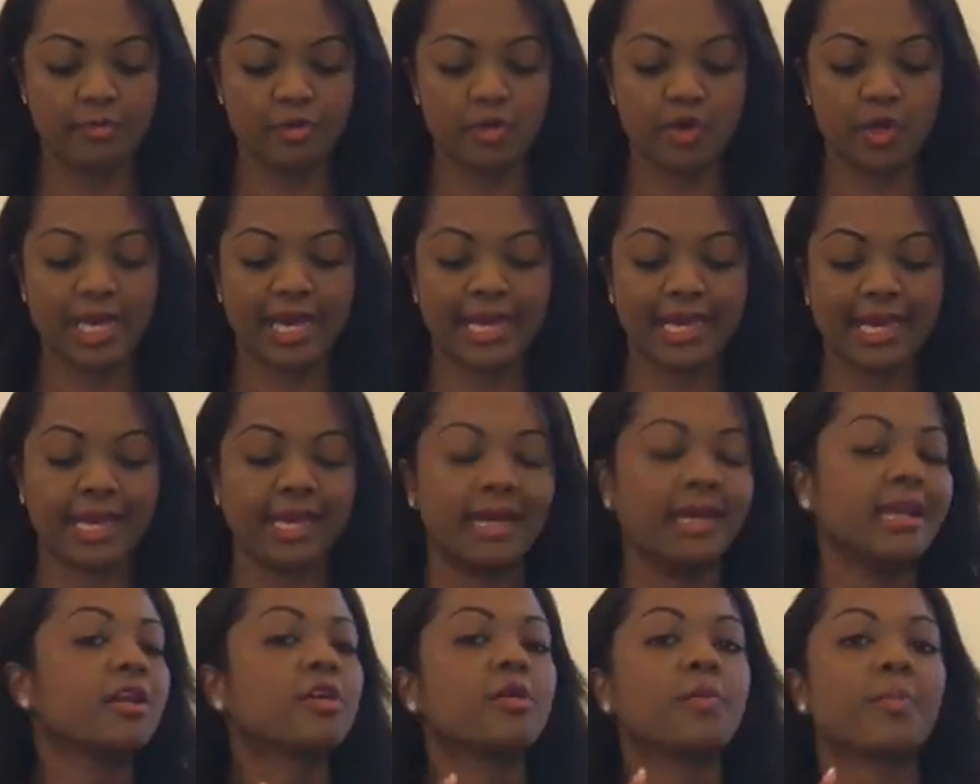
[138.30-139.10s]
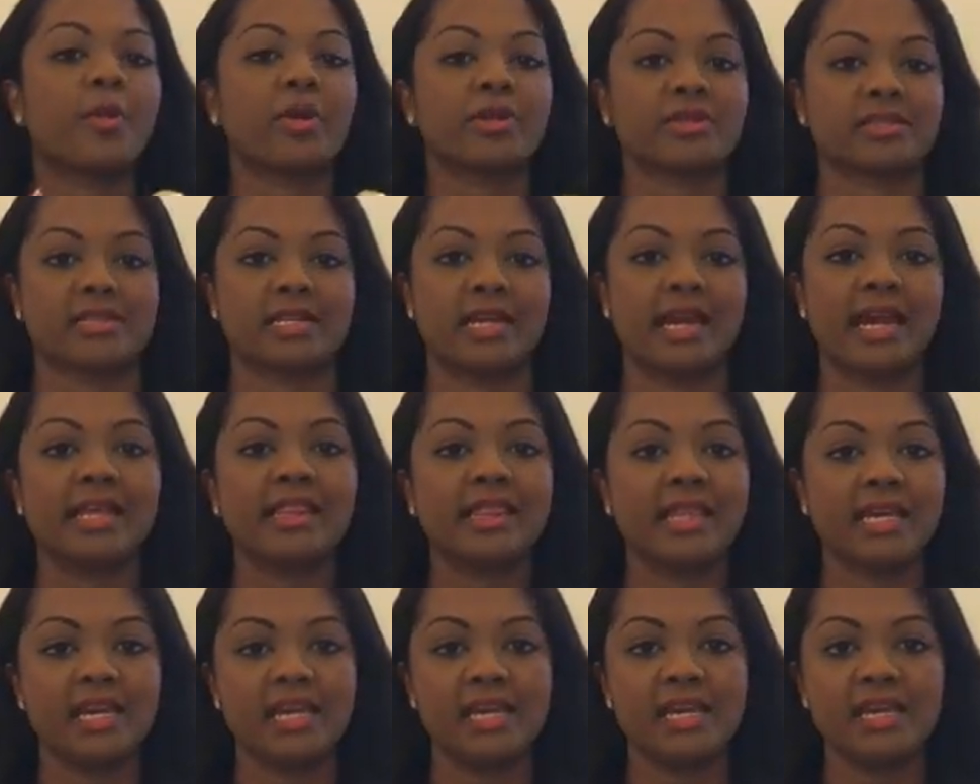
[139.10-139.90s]
You can get little pots
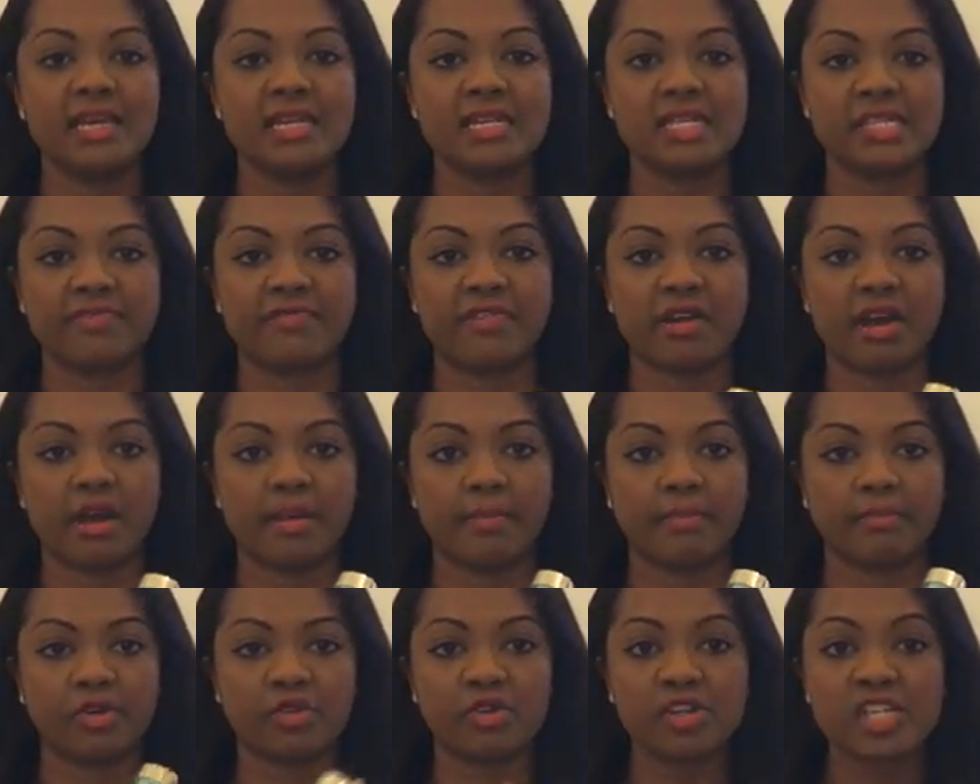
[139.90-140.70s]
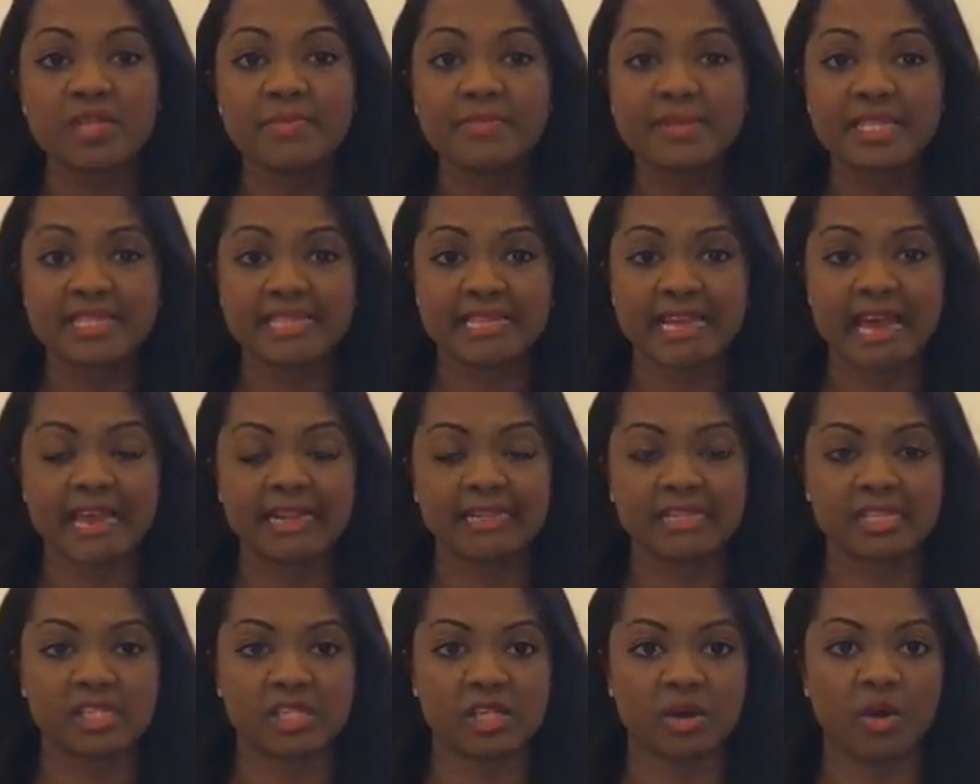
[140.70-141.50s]
like these from Christmas
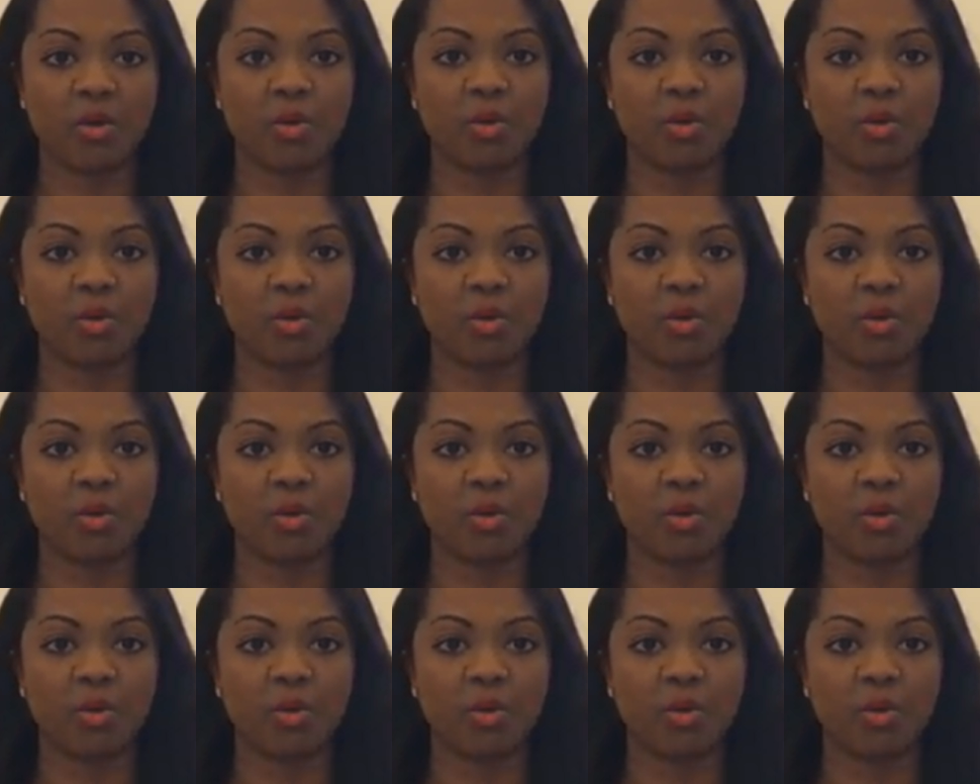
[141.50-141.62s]
sets,